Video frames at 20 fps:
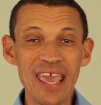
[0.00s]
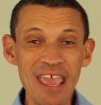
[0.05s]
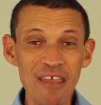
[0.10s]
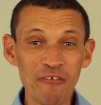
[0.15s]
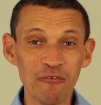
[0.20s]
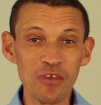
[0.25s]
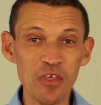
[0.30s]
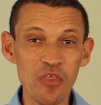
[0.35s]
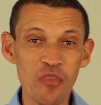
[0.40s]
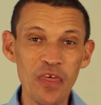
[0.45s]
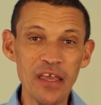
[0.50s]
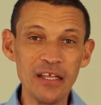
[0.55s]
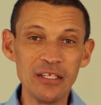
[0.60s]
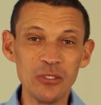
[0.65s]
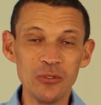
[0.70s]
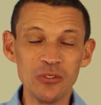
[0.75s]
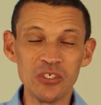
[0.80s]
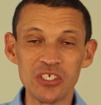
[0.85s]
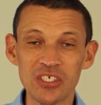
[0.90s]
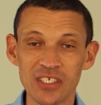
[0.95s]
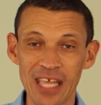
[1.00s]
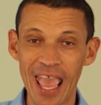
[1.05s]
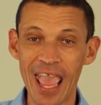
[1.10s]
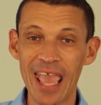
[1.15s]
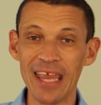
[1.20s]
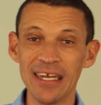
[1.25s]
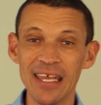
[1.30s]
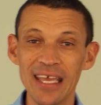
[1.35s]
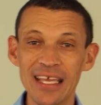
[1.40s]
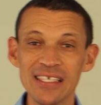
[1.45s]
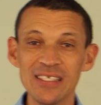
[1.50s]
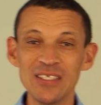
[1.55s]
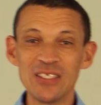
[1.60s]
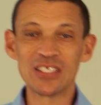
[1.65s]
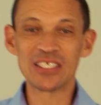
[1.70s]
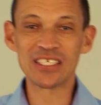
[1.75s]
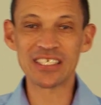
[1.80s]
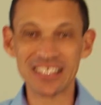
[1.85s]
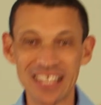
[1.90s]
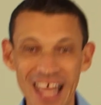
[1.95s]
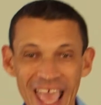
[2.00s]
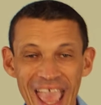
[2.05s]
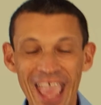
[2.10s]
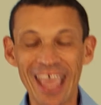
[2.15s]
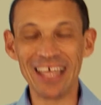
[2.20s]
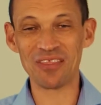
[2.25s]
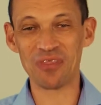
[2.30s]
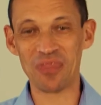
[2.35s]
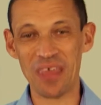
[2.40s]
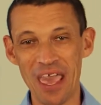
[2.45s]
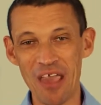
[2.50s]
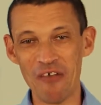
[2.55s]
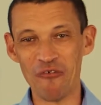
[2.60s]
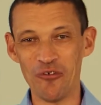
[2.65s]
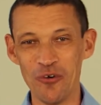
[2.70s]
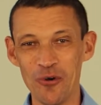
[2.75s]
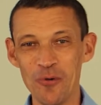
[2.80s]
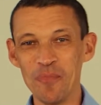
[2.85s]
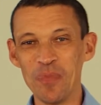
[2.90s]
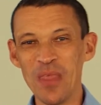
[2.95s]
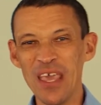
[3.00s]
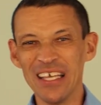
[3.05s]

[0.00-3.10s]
everything to stand, stand therefore.